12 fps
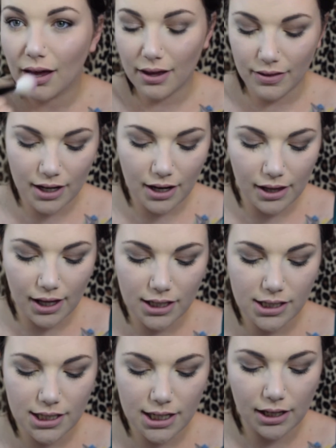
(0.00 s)
And then I like
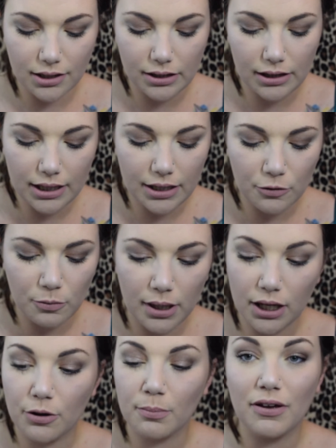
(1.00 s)
to take a little
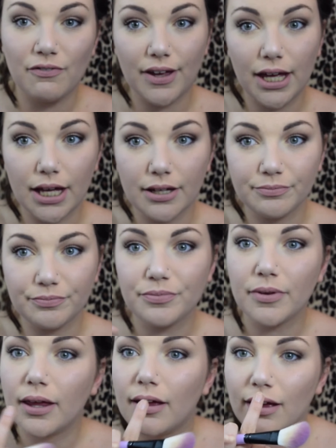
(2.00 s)
bit on my finger
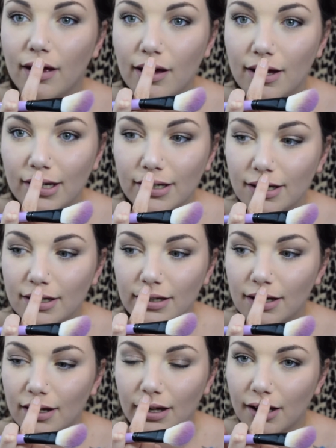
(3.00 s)
and
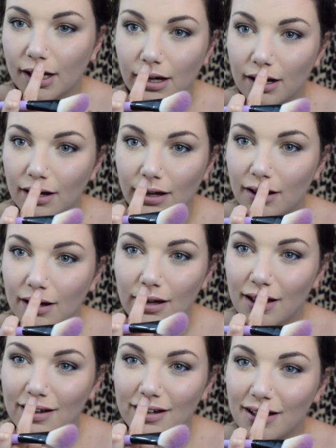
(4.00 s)
just
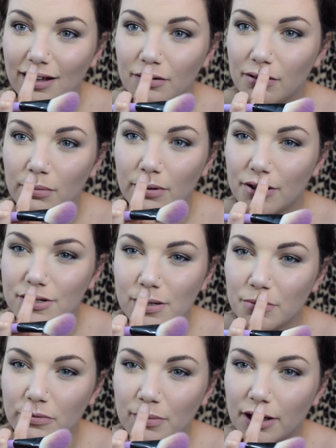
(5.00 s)
rub it on
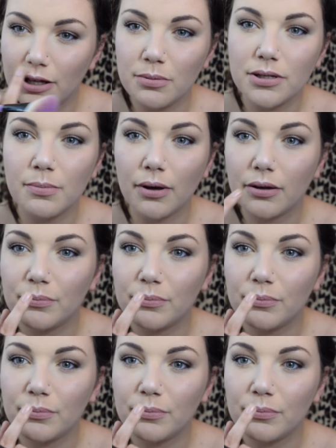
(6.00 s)
top of my cupid's bow.